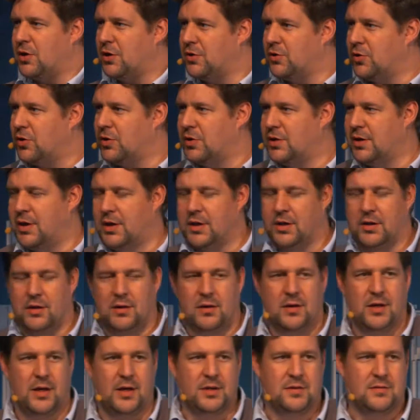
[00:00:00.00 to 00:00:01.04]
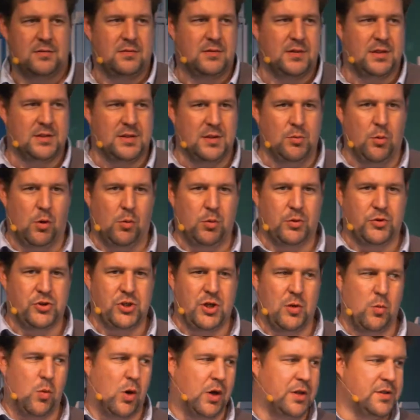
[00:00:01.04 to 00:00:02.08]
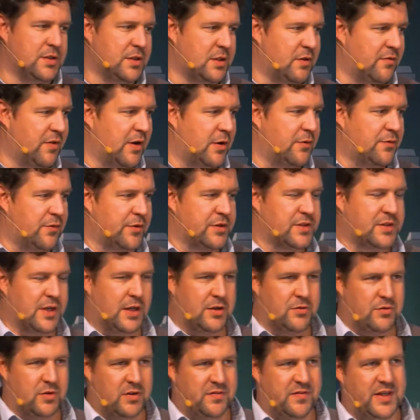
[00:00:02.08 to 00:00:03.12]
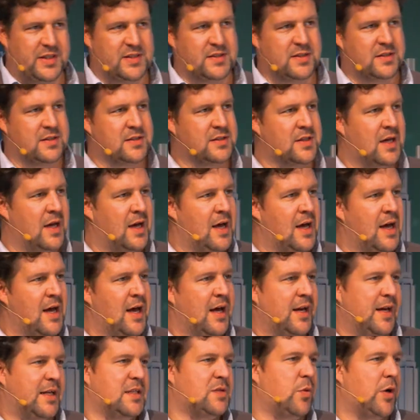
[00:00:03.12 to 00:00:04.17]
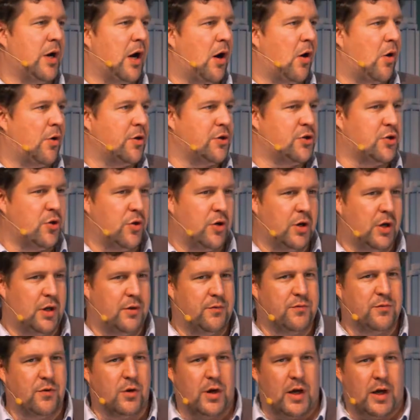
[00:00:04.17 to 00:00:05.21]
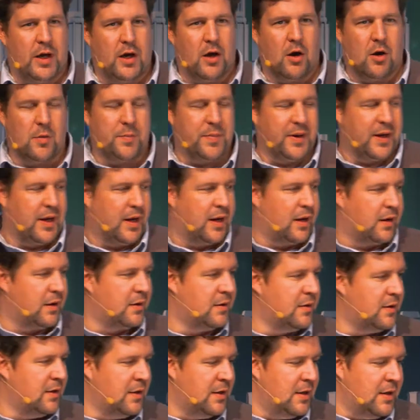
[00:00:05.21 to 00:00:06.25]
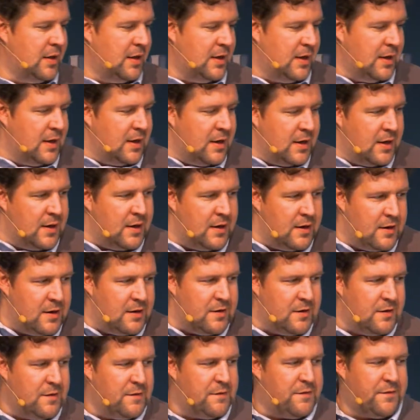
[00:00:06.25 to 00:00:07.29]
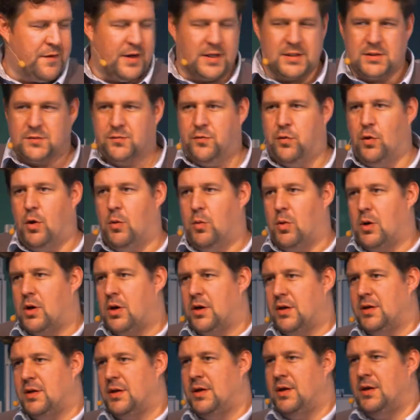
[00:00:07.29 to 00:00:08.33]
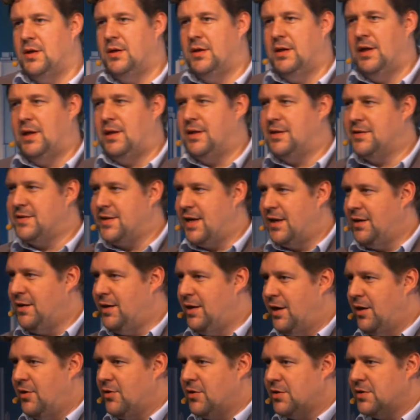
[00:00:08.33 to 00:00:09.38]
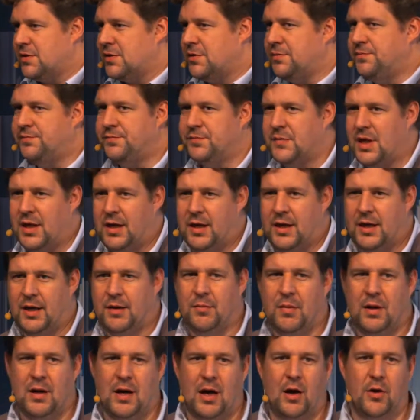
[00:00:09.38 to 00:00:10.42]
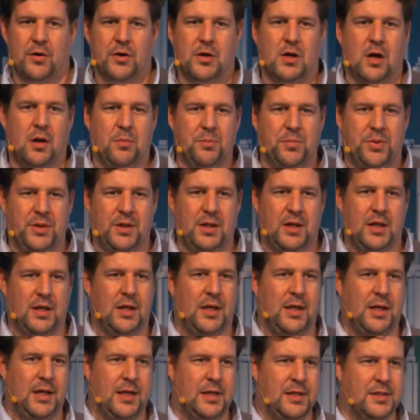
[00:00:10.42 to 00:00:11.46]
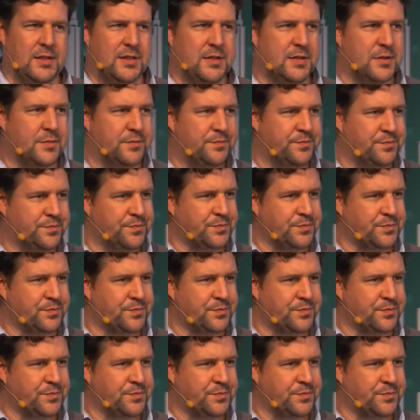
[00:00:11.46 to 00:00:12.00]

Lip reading: on the T-Mobile G1s, on the very first Android devices. And that's where our journey for AR began. Fast forward nearly 10 years, our company is